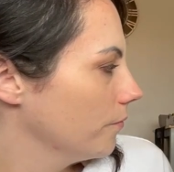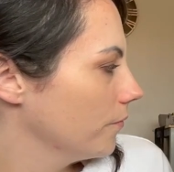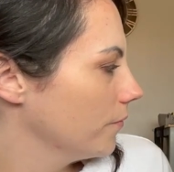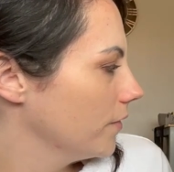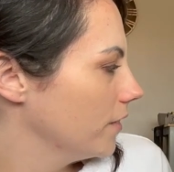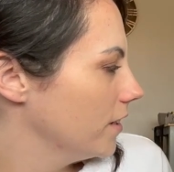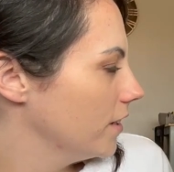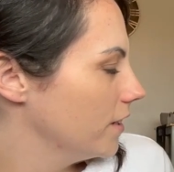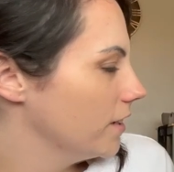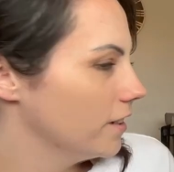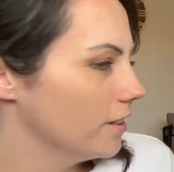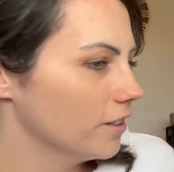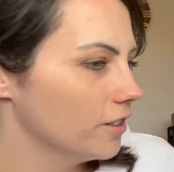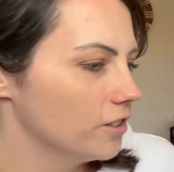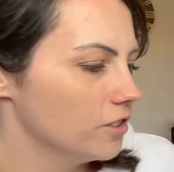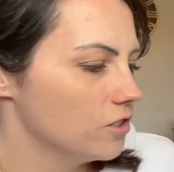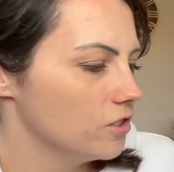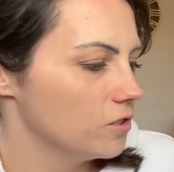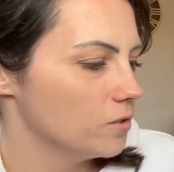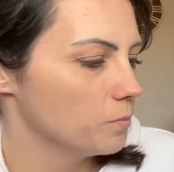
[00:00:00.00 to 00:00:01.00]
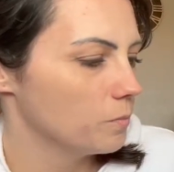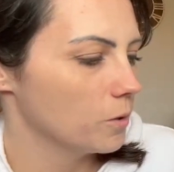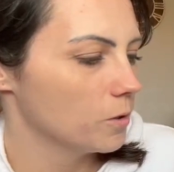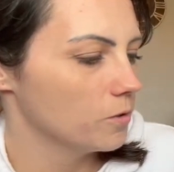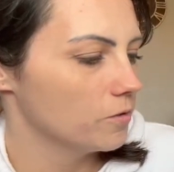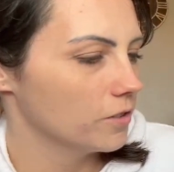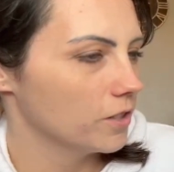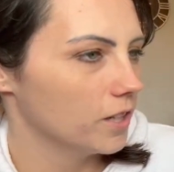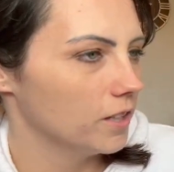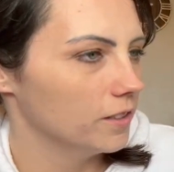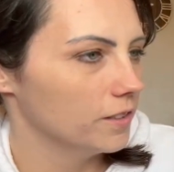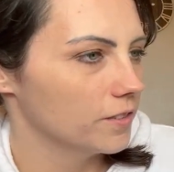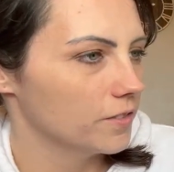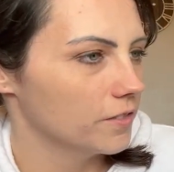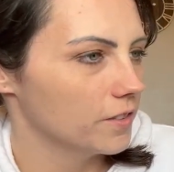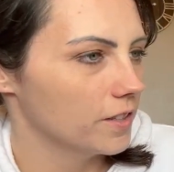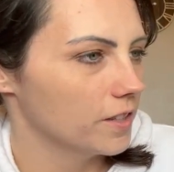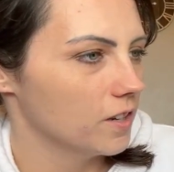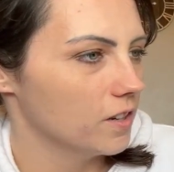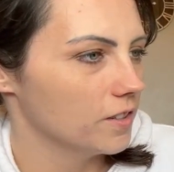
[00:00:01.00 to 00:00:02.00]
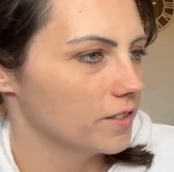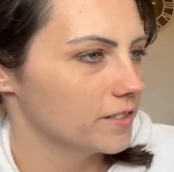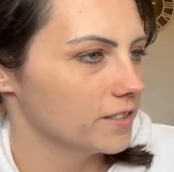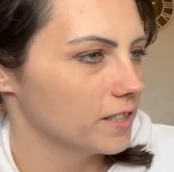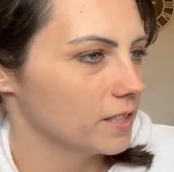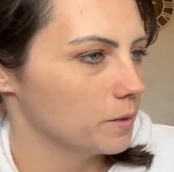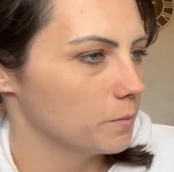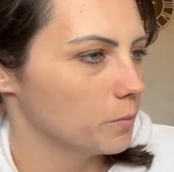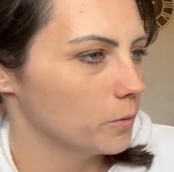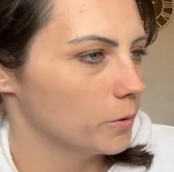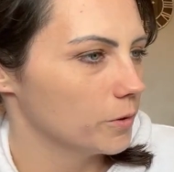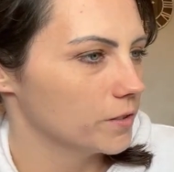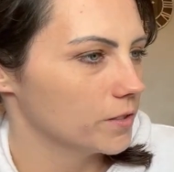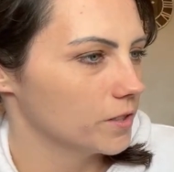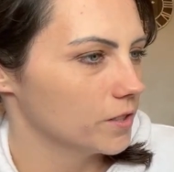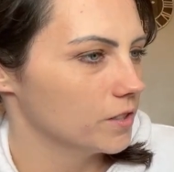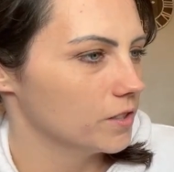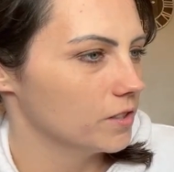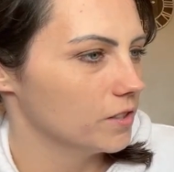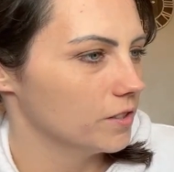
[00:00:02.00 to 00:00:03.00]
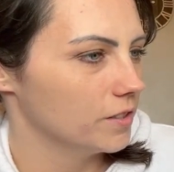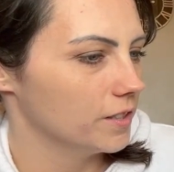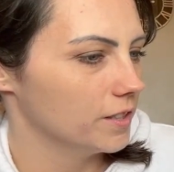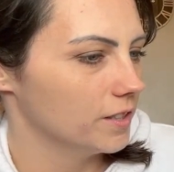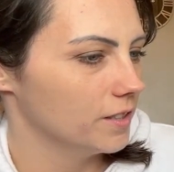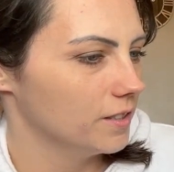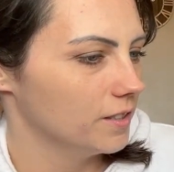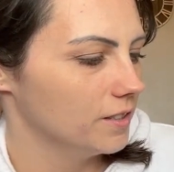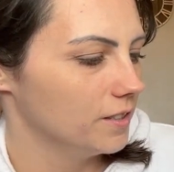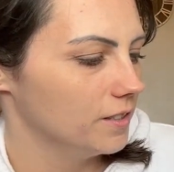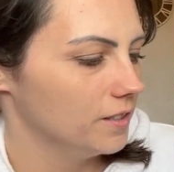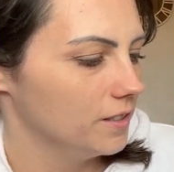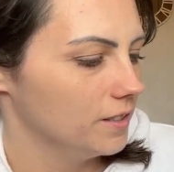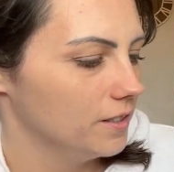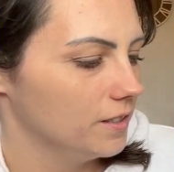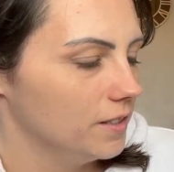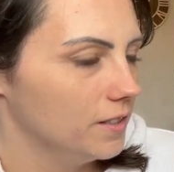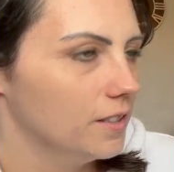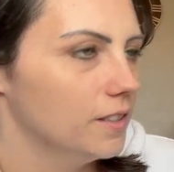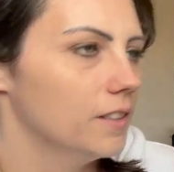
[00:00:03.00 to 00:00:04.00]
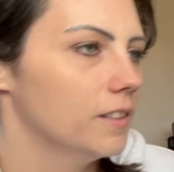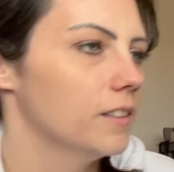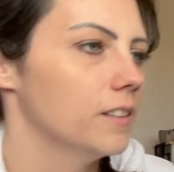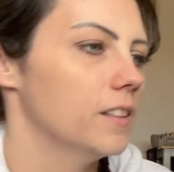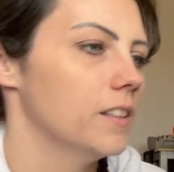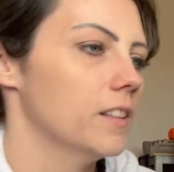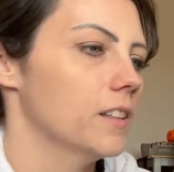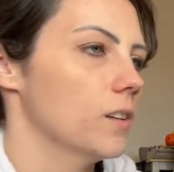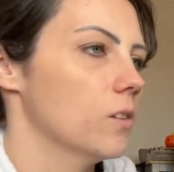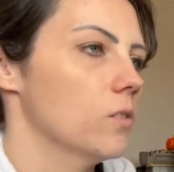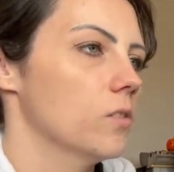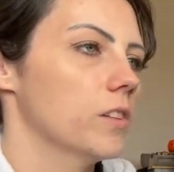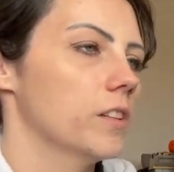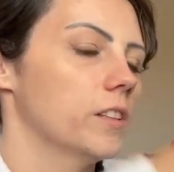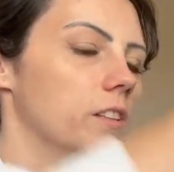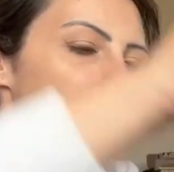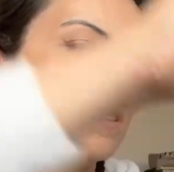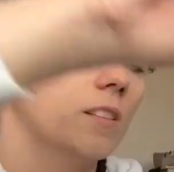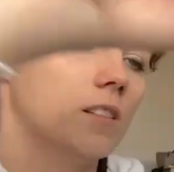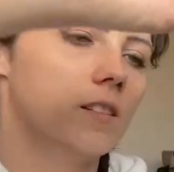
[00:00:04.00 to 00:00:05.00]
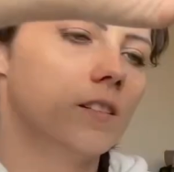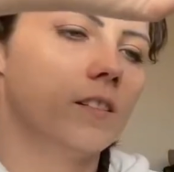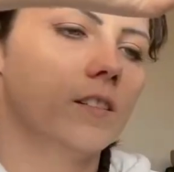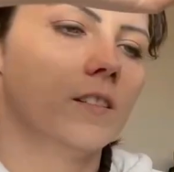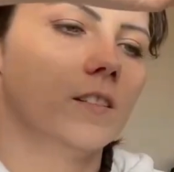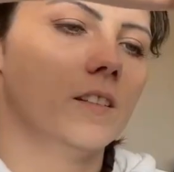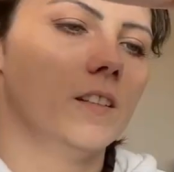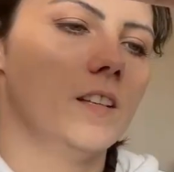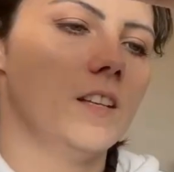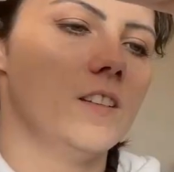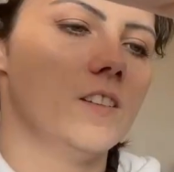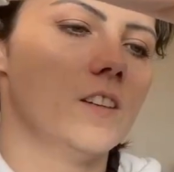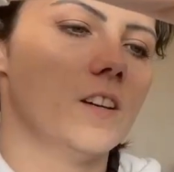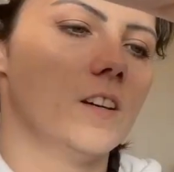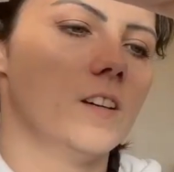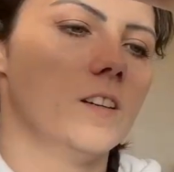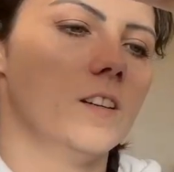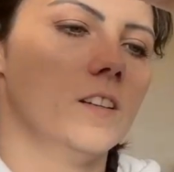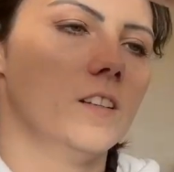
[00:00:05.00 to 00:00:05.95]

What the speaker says: Yeah, I could use both colours for the arsenic poison, couldn't I? Yeah, go on then. In you go.